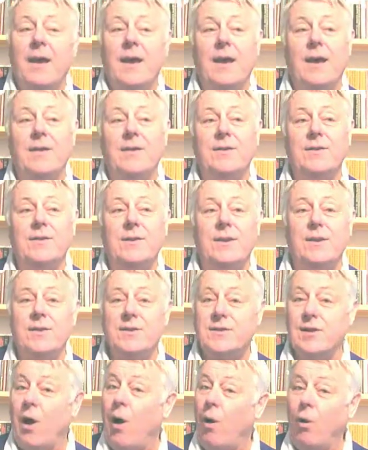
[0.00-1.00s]
and
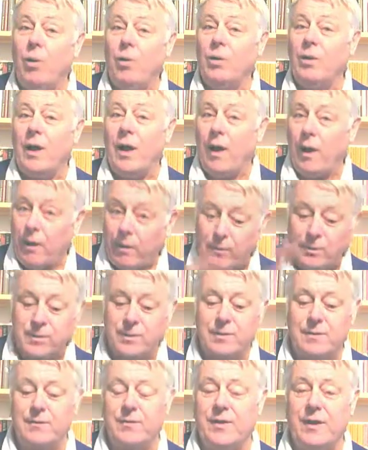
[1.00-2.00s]
there's a whole
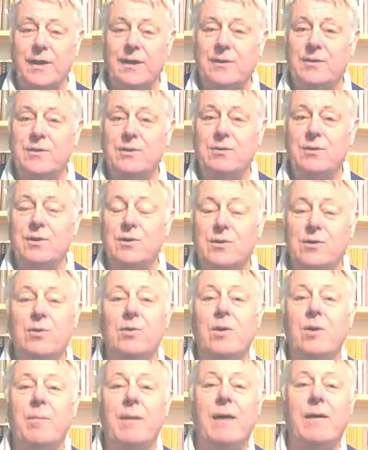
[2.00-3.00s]
host of things you can
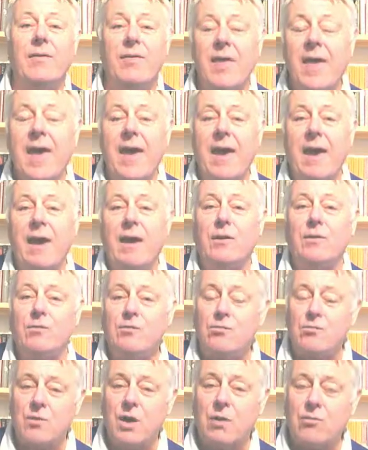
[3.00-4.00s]
talk about there
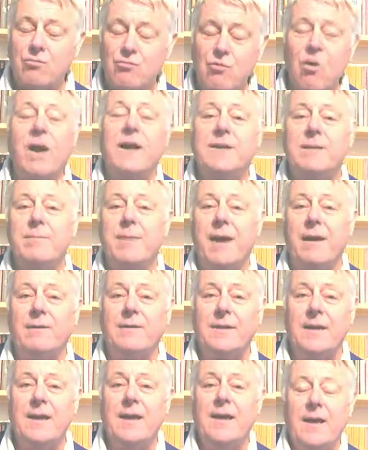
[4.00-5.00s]
and write about.